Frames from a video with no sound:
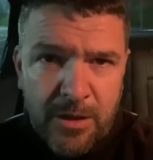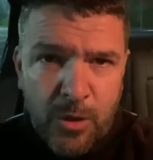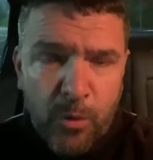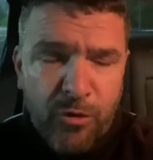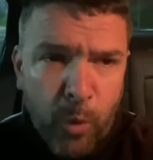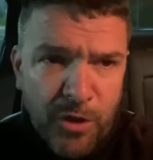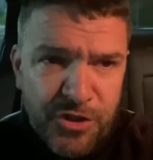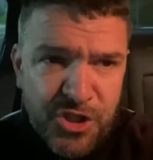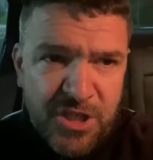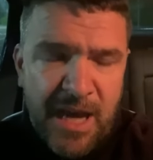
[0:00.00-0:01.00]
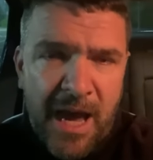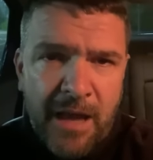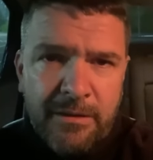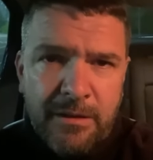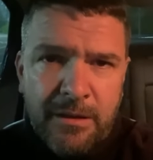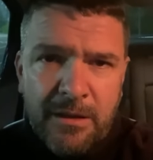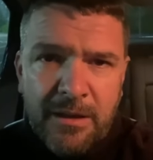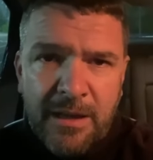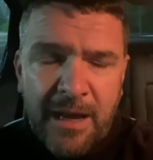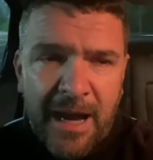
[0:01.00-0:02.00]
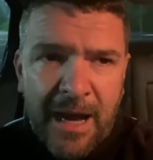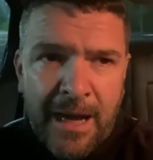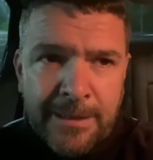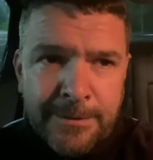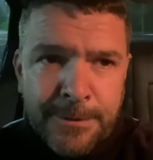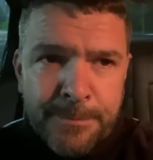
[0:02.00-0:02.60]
with one scandal and